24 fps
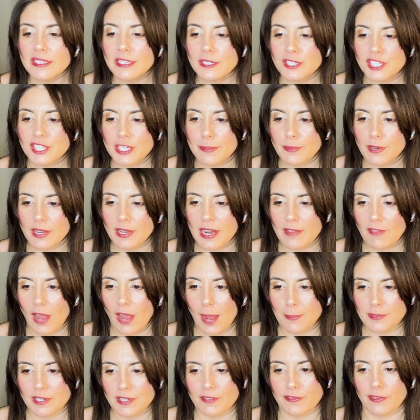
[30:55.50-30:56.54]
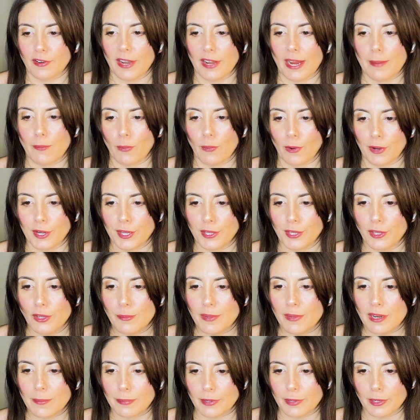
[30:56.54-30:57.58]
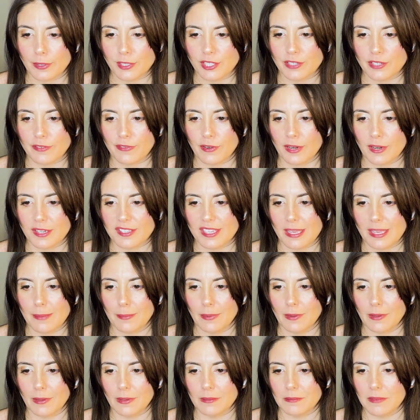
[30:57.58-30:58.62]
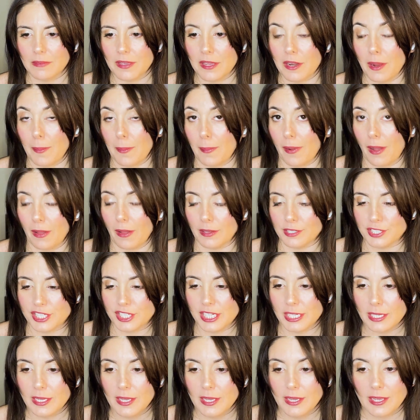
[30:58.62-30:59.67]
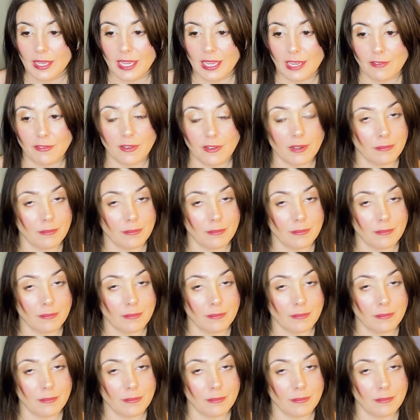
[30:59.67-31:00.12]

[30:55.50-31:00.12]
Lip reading: leadership could have opted for a more human approach. For example, an apology, even